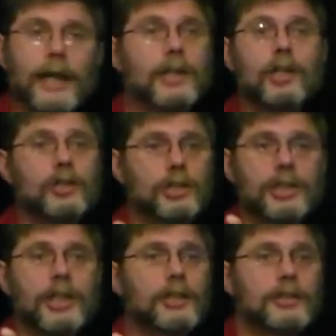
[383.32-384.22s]
I can
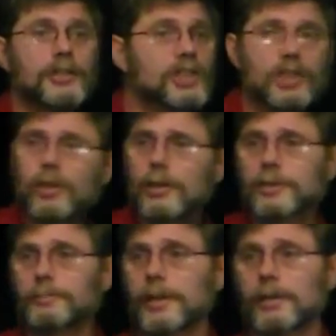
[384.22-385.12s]
understand
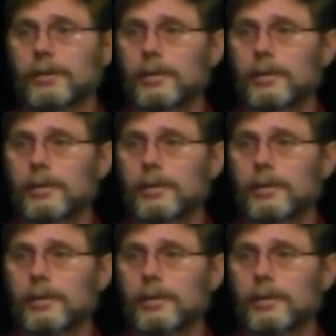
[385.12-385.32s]
discouragement.